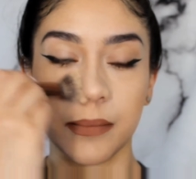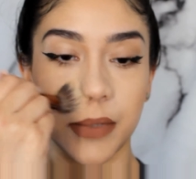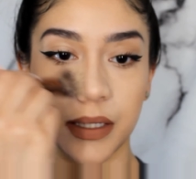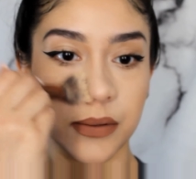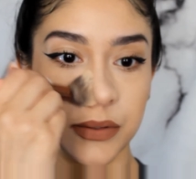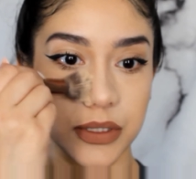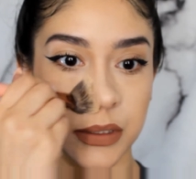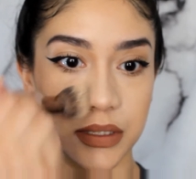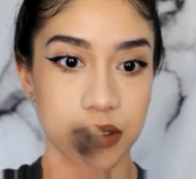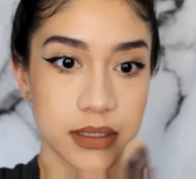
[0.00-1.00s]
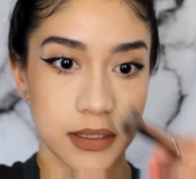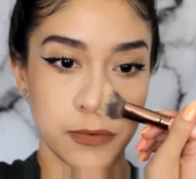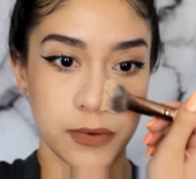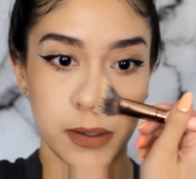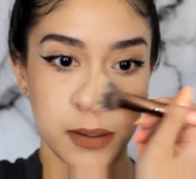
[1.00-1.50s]
my nose just looks
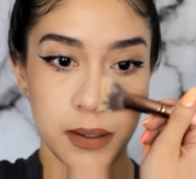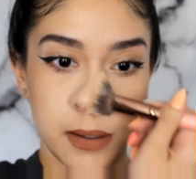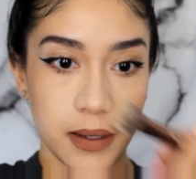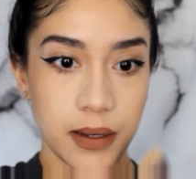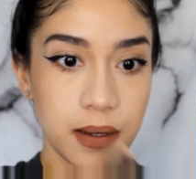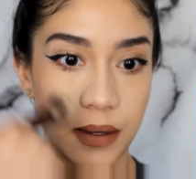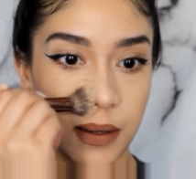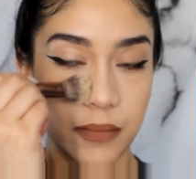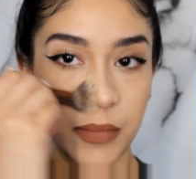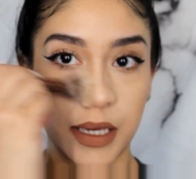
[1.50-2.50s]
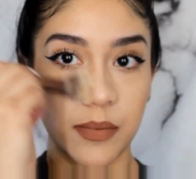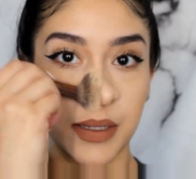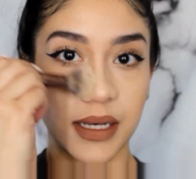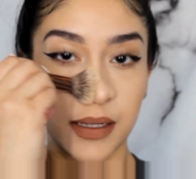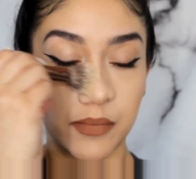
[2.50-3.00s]
different, in my
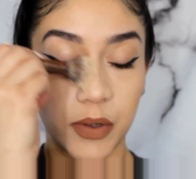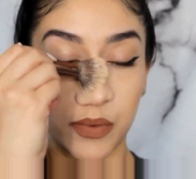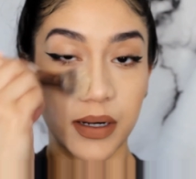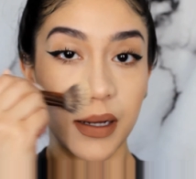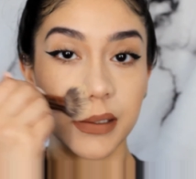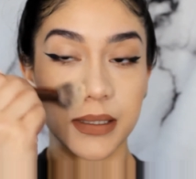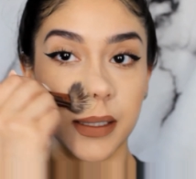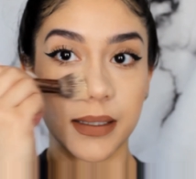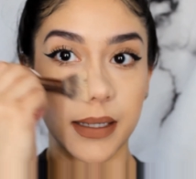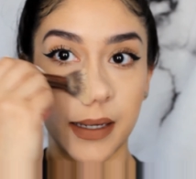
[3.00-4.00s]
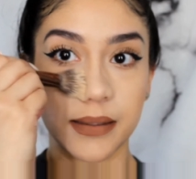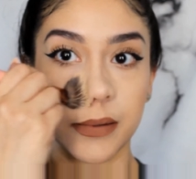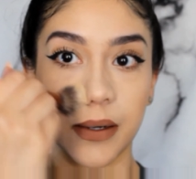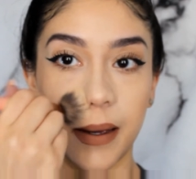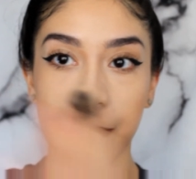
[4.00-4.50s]
opinion. But we're not done yet,
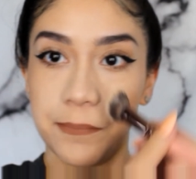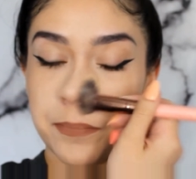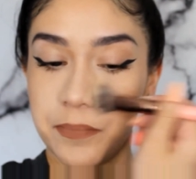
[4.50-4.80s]
okay?